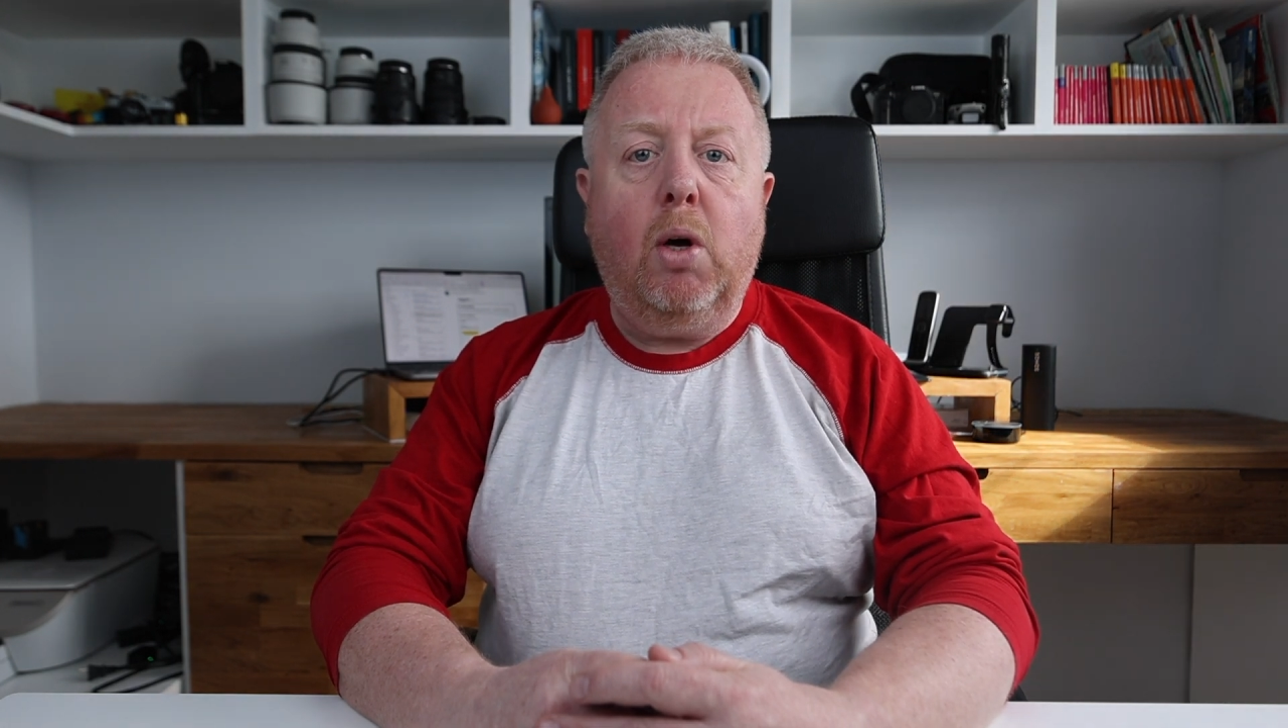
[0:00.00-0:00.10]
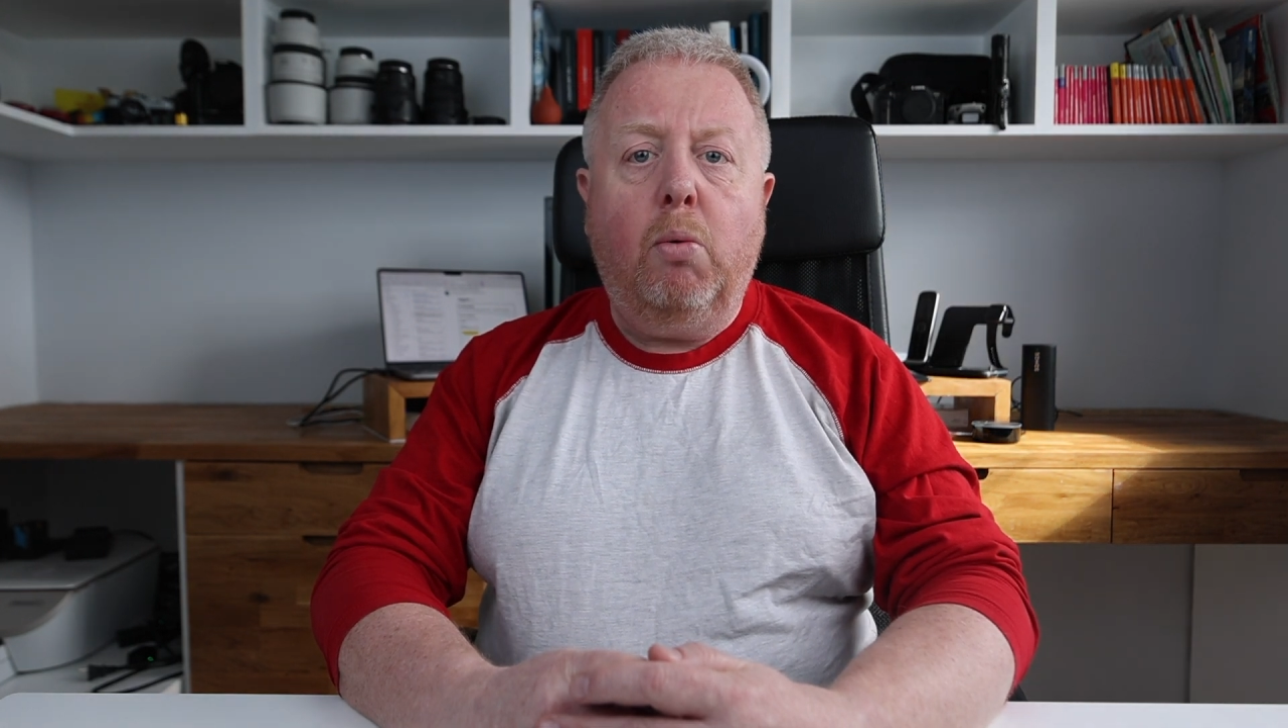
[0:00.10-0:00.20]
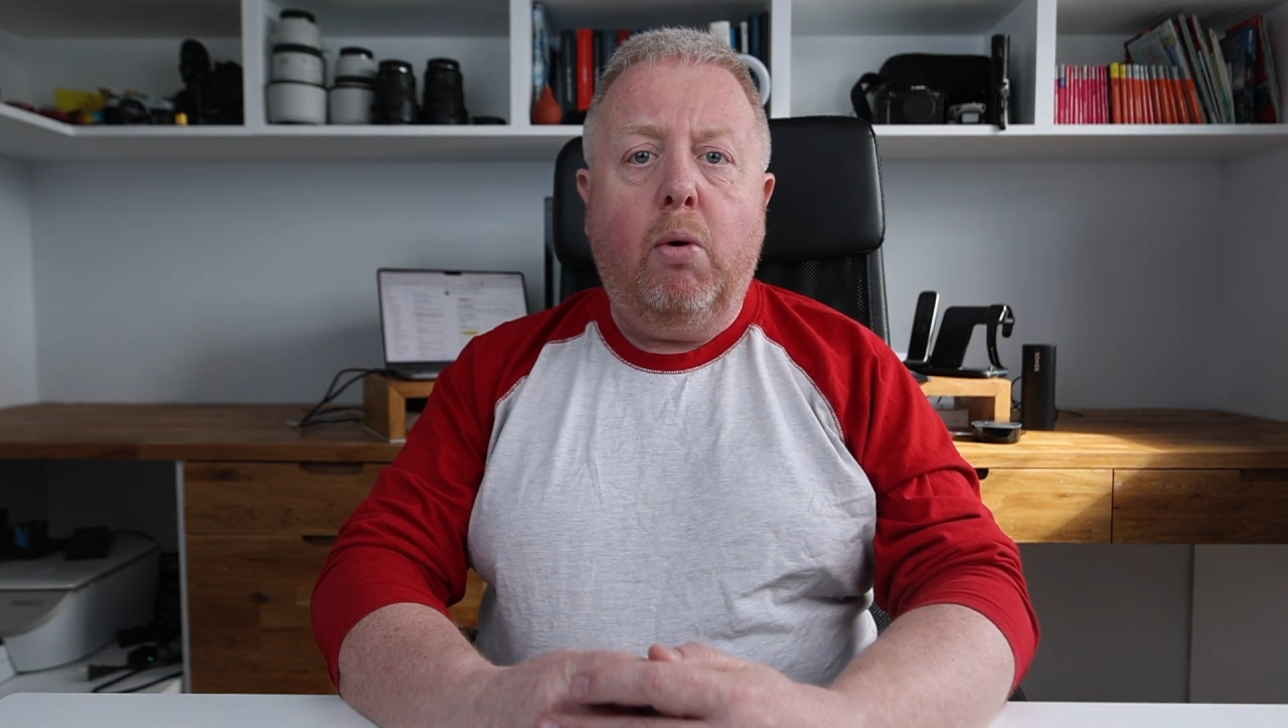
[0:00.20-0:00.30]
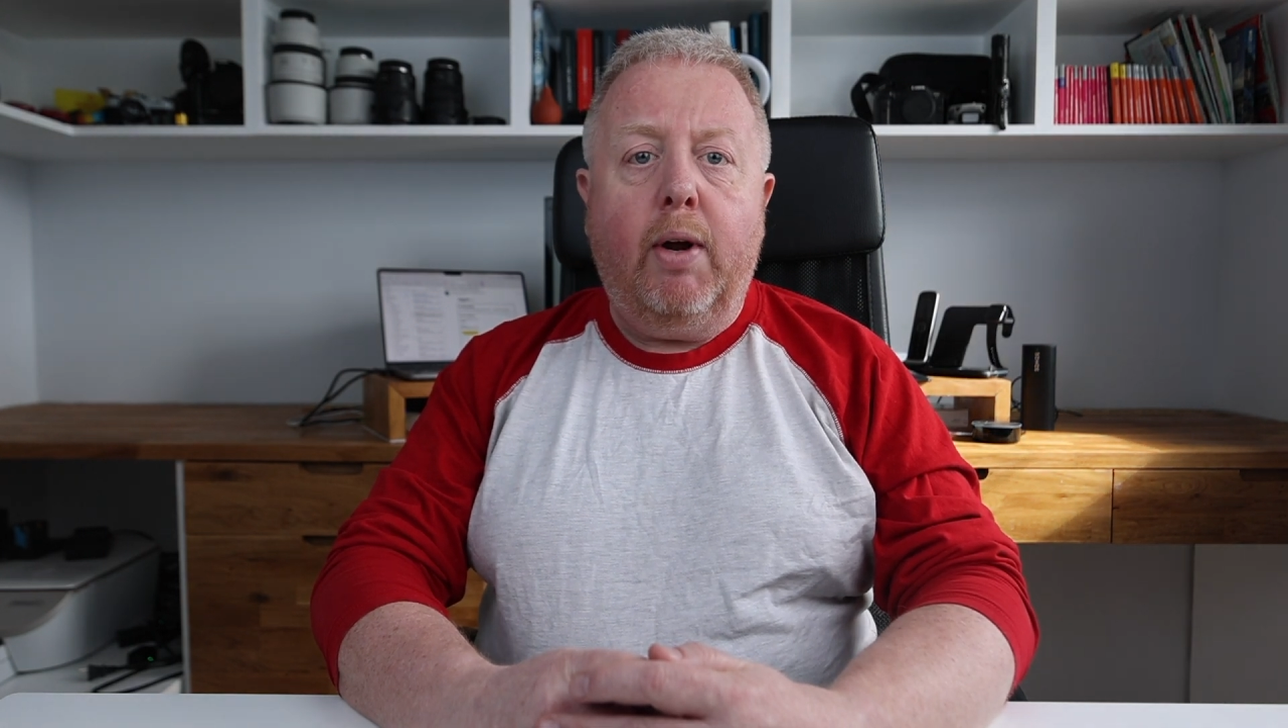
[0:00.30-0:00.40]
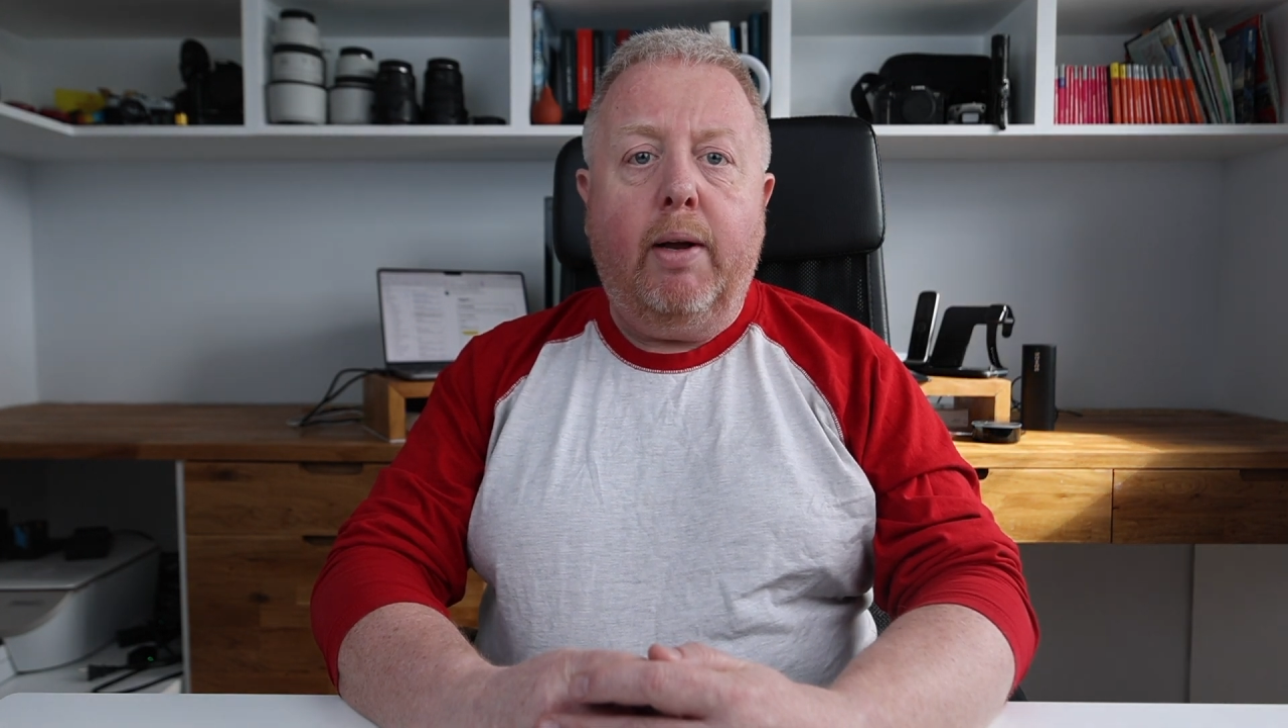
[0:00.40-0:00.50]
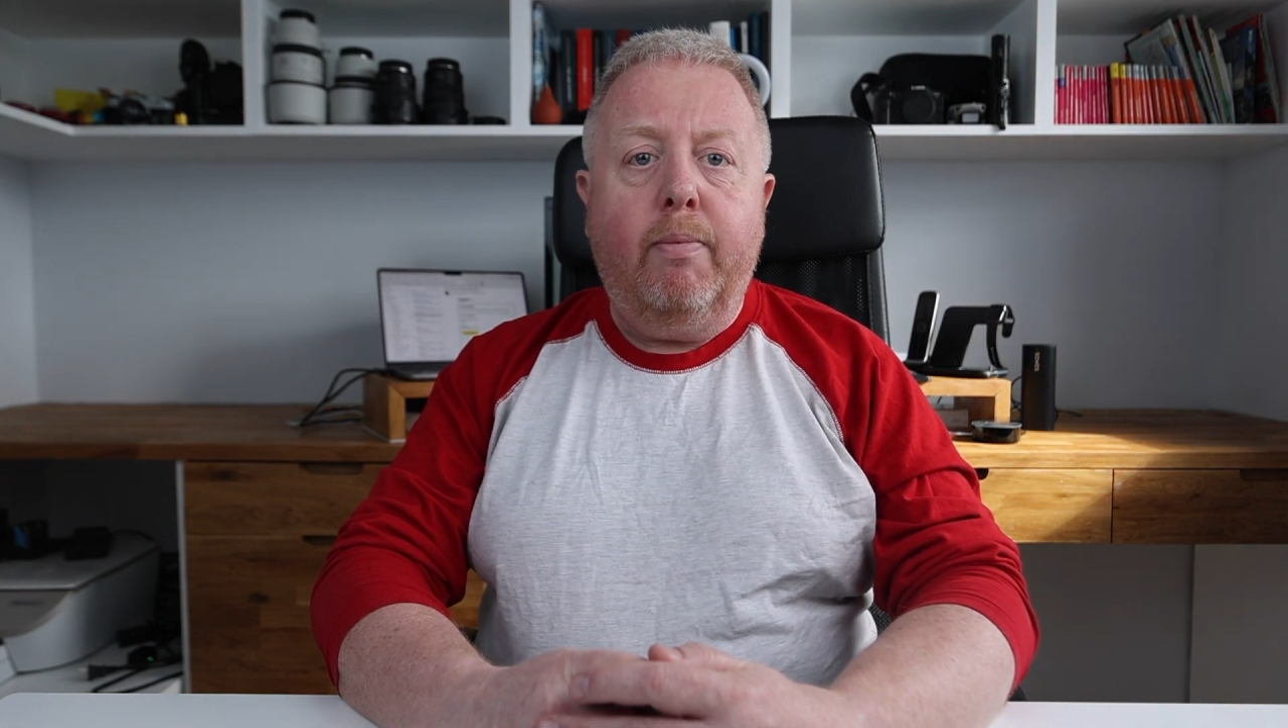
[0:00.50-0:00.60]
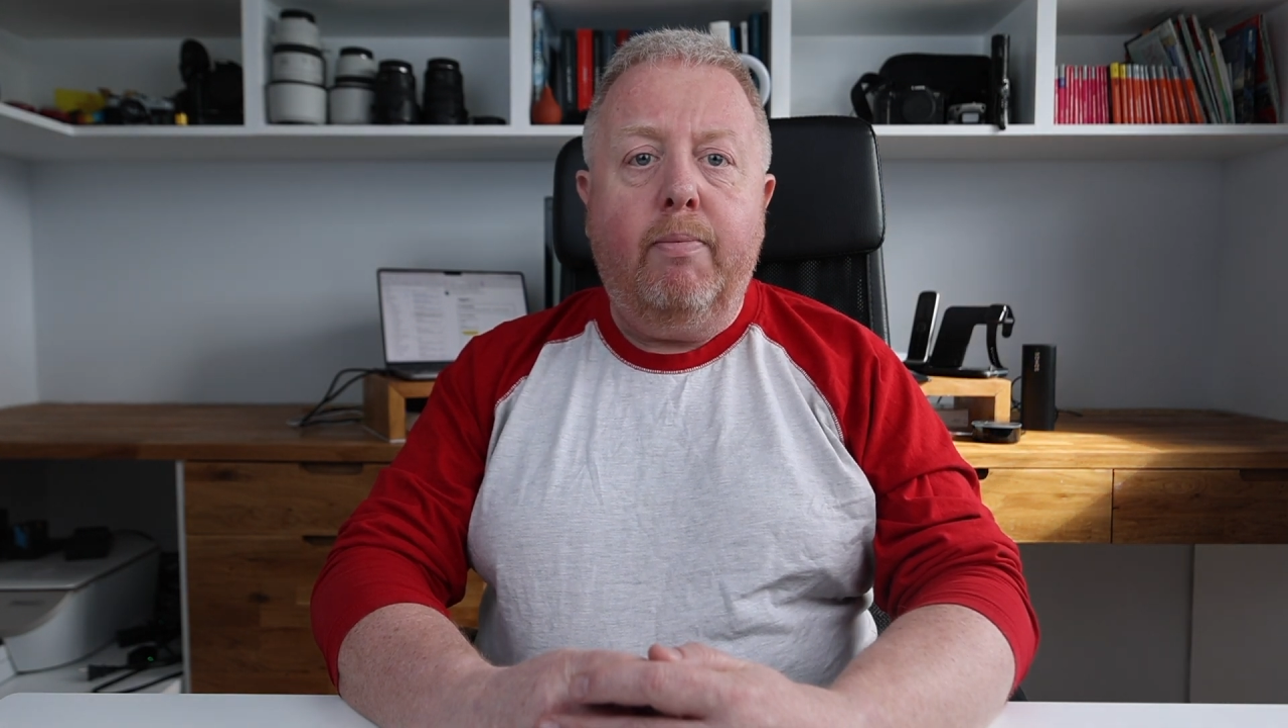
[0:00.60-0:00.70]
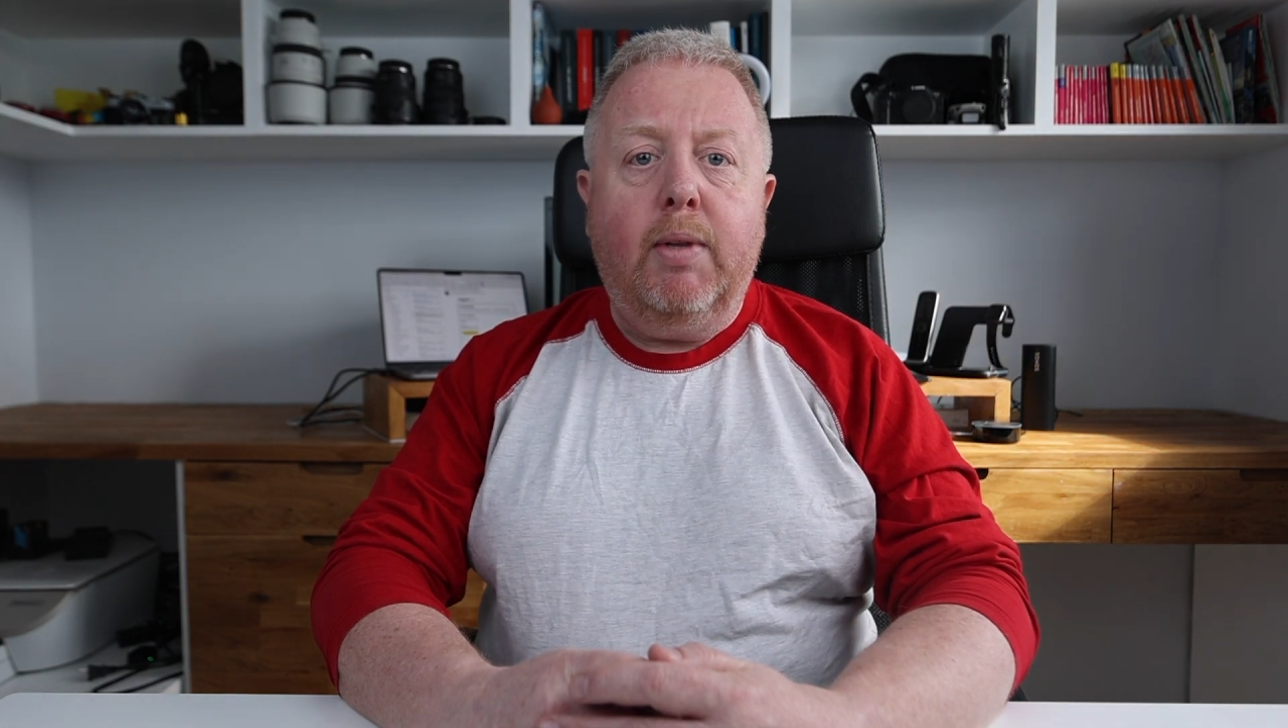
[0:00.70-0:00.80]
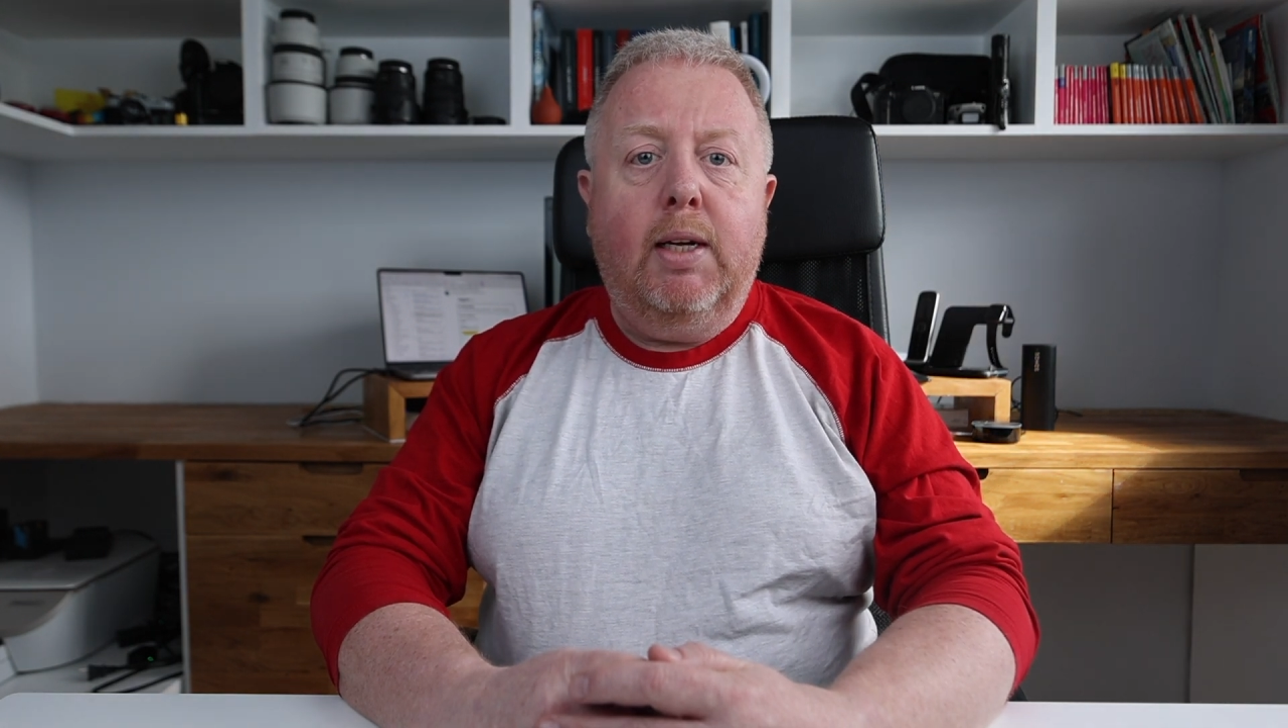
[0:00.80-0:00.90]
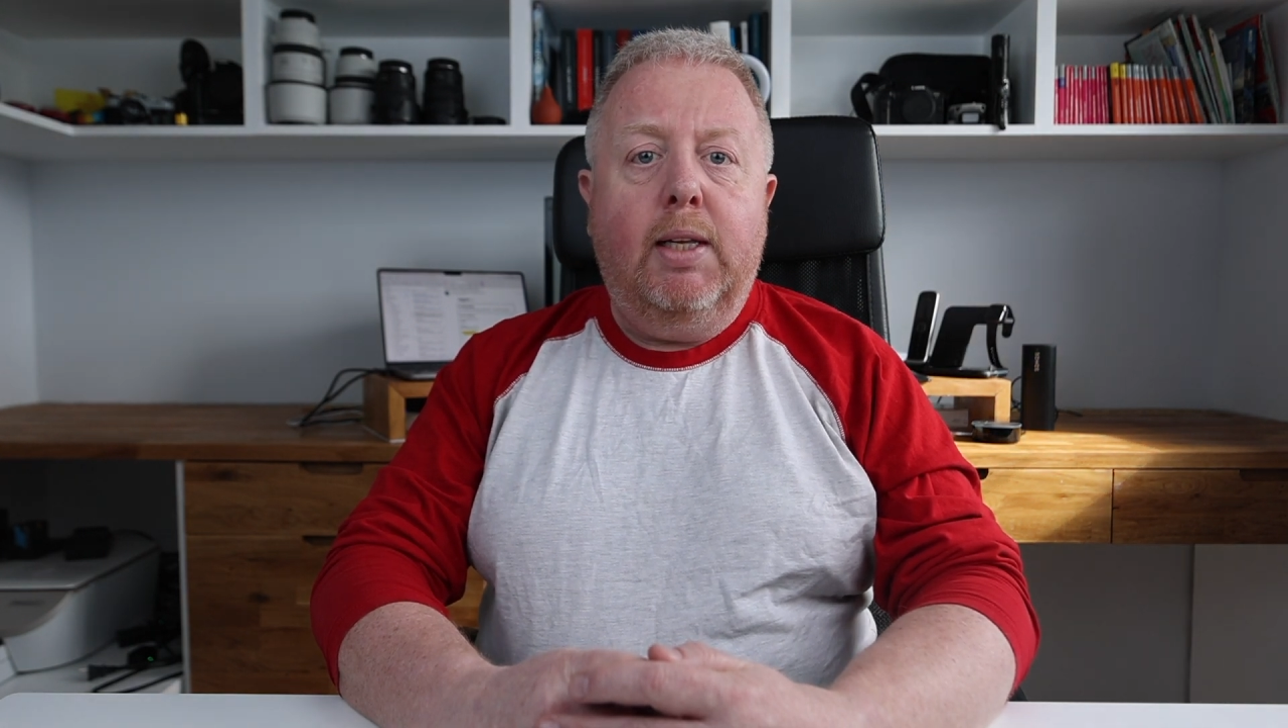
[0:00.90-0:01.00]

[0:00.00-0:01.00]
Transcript: don't worry.